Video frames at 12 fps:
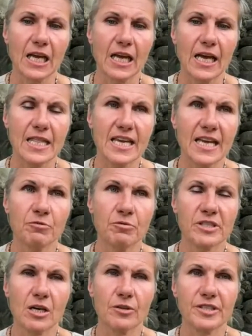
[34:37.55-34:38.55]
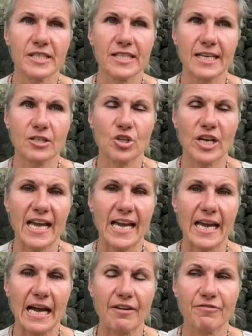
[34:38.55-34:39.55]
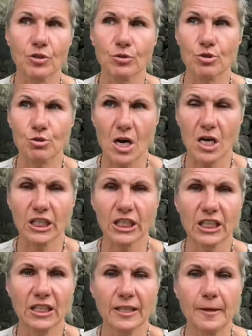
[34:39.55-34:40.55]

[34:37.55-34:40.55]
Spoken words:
And the end result is that today I feel stronger,